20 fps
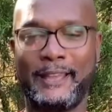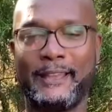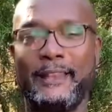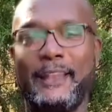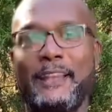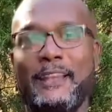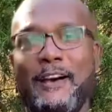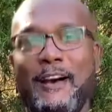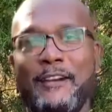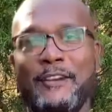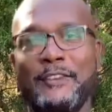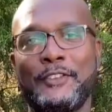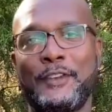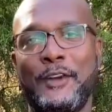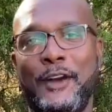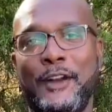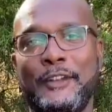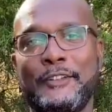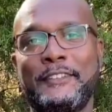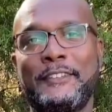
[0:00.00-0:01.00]
Lake August
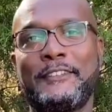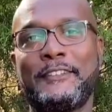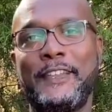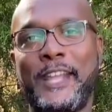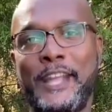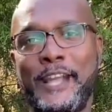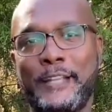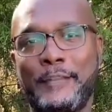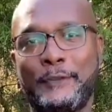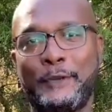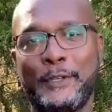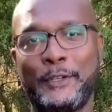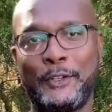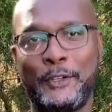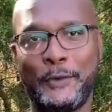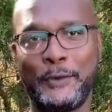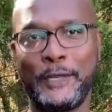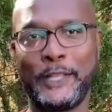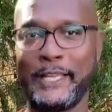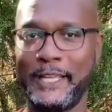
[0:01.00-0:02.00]
Gardens. Thanks for
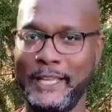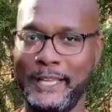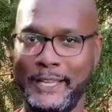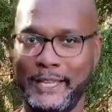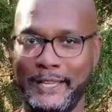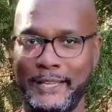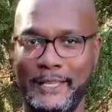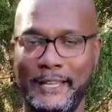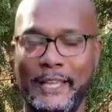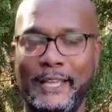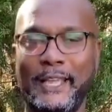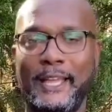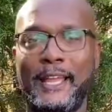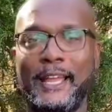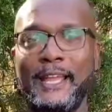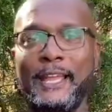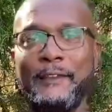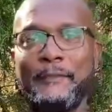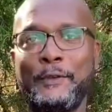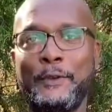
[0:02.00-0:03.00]
tuning in.
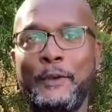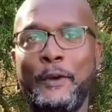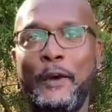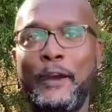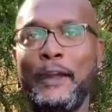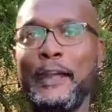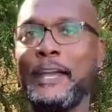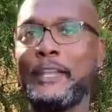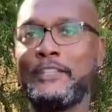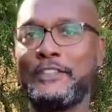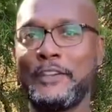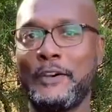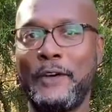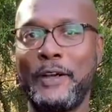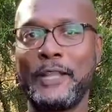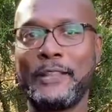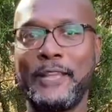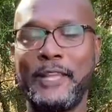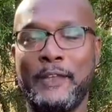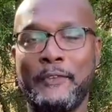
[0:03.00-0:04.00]
If you are
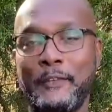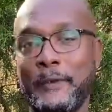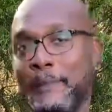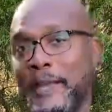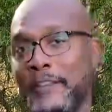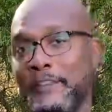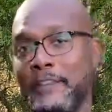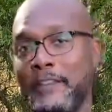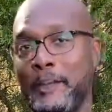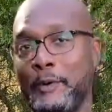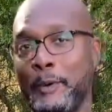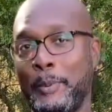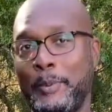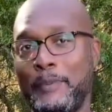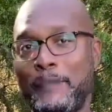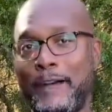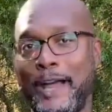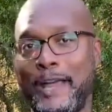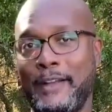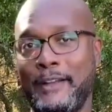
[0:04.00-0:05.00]
enjoying the information that we're
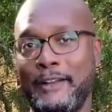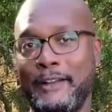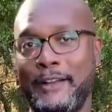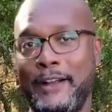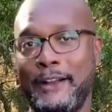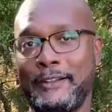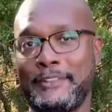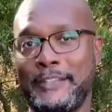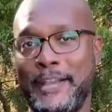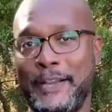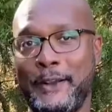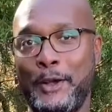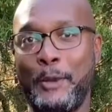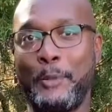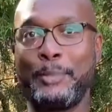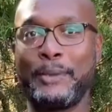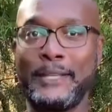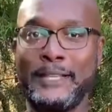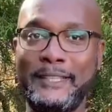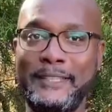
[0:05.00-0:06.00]
providing on our channel,
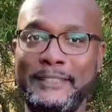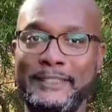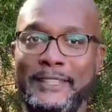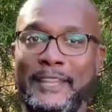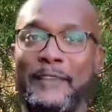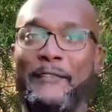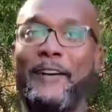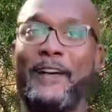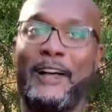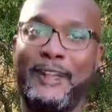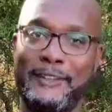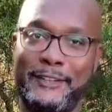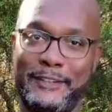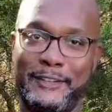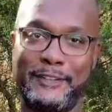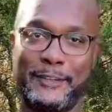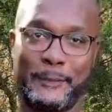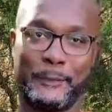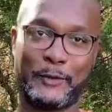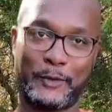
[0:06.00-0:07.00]
please give us a
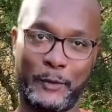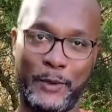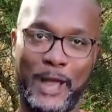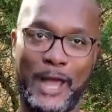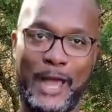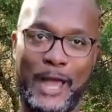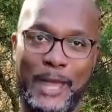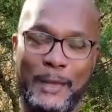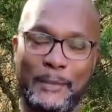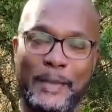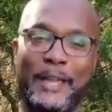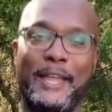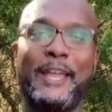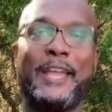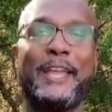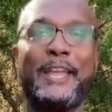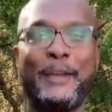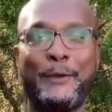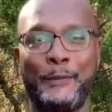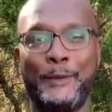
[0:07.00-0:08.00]
subscribe.
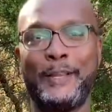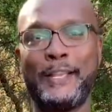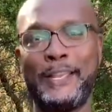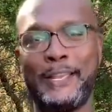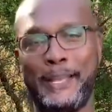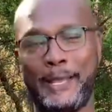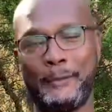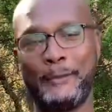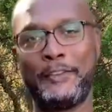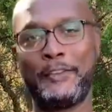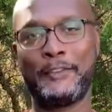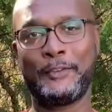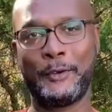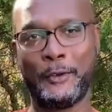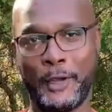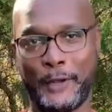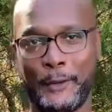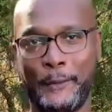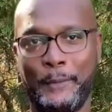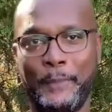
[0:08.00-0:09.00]
It really helps us
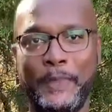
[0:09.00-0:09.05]
grow.